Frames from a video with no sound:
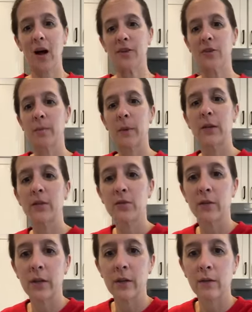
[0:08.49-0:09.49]
I'll turn my
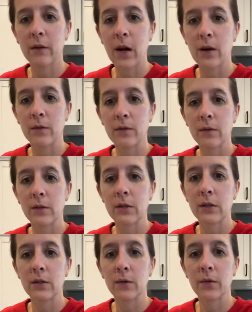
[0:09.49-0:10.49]
screen
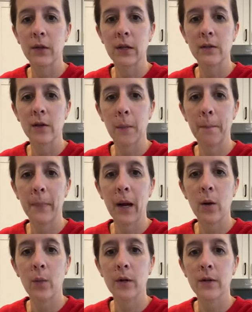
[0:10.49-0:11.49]
around so things aren't
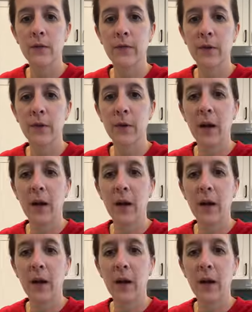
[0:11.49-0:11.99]
backwards for